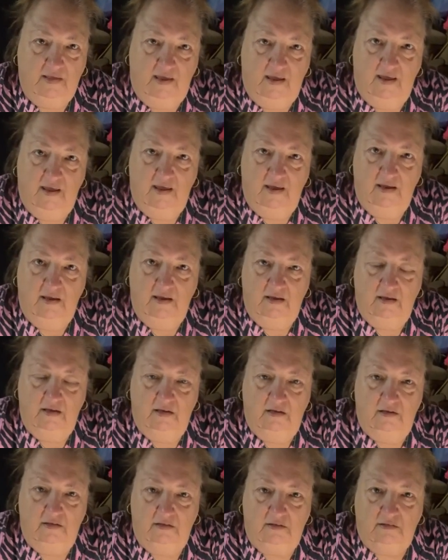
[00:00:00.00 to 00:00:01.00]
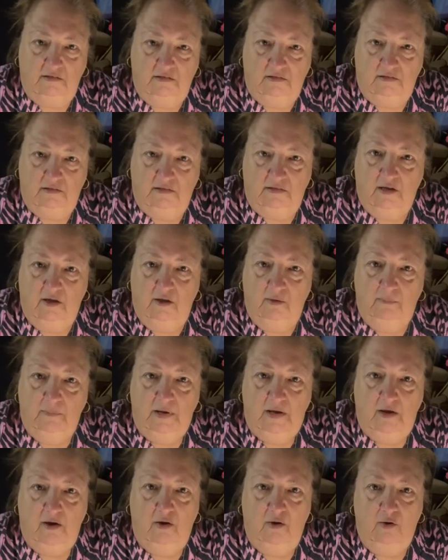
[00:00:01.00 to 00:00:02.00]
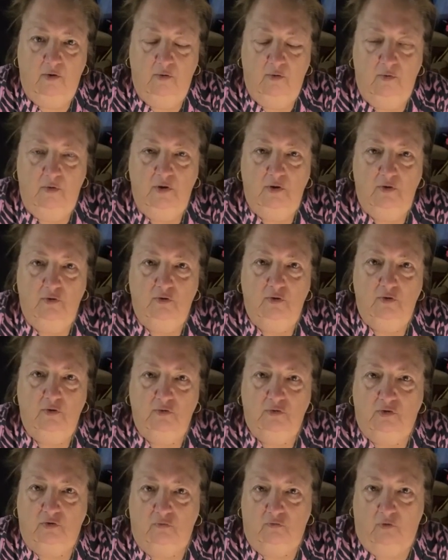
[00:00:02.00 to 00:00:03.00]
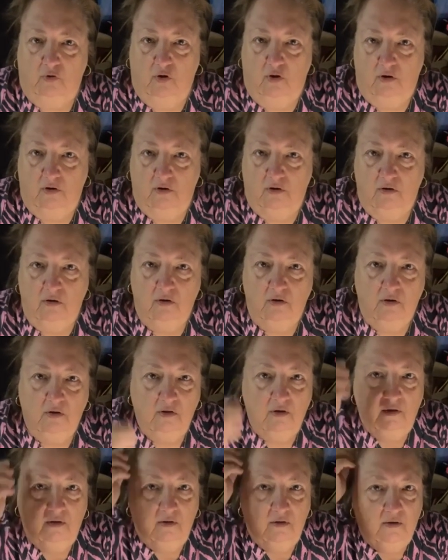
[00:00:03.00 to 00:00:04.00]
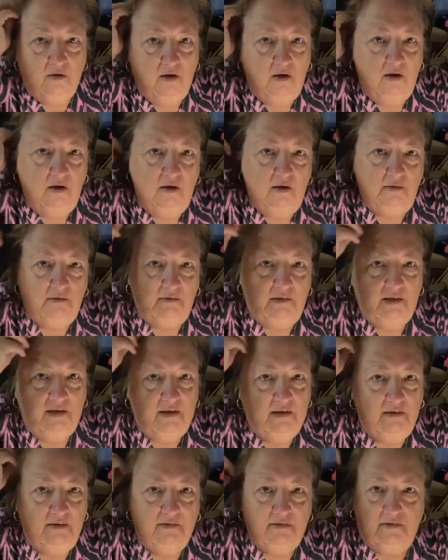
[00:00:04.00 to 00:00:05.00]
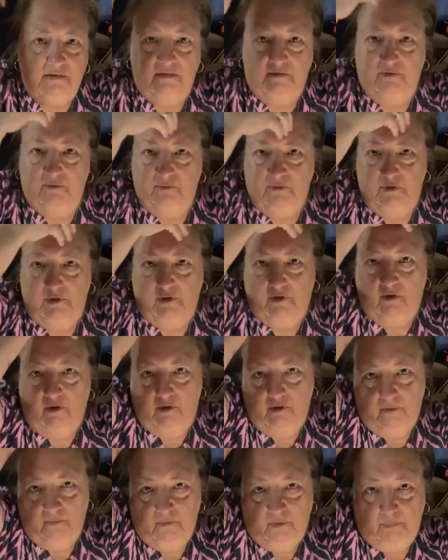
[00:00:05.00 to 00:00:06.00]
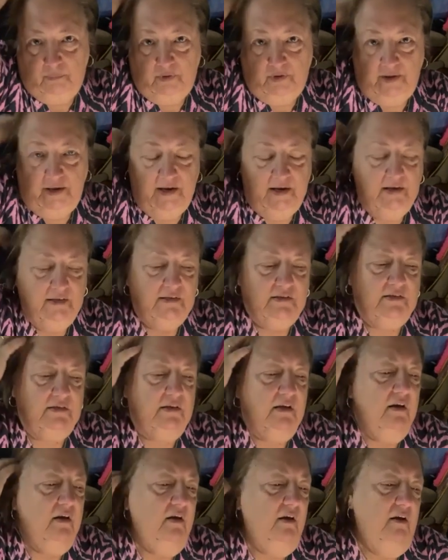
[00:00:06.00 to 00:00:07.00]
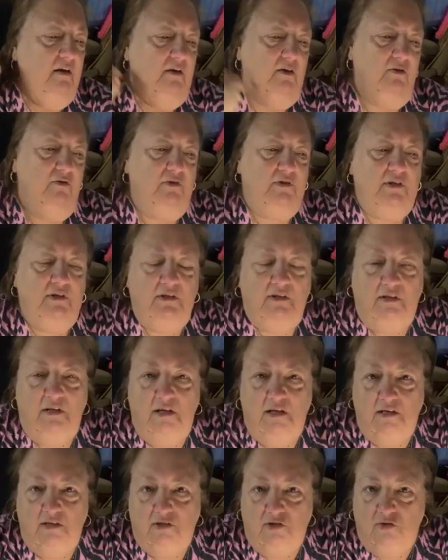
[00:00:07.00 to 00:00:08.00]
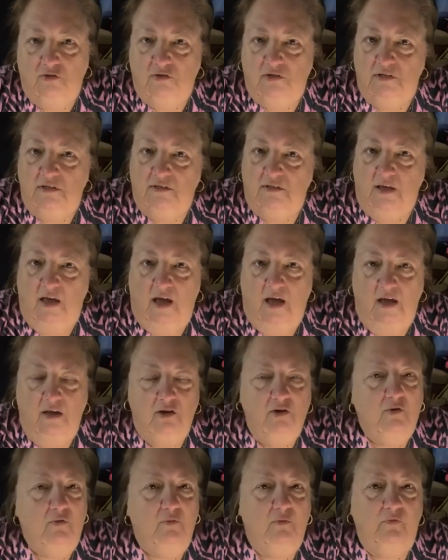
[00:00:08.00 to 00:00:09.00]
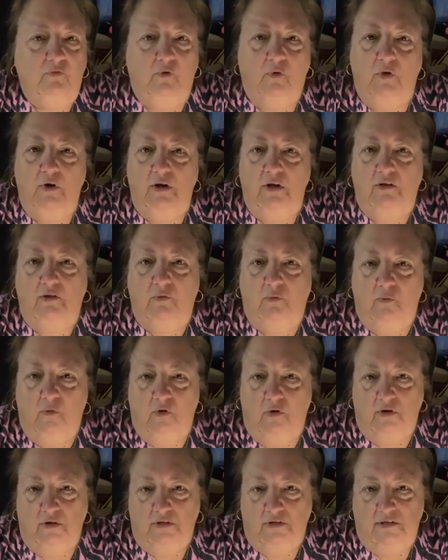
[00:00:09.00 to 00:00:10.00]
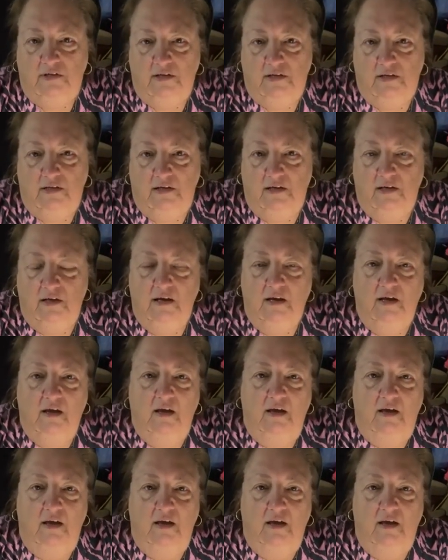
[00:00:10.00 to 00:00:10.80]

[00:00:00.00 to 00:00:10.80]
they tell me, oh, you used the wrong things. What do you call them? The plates. You did this, you did that. You voided the warranty.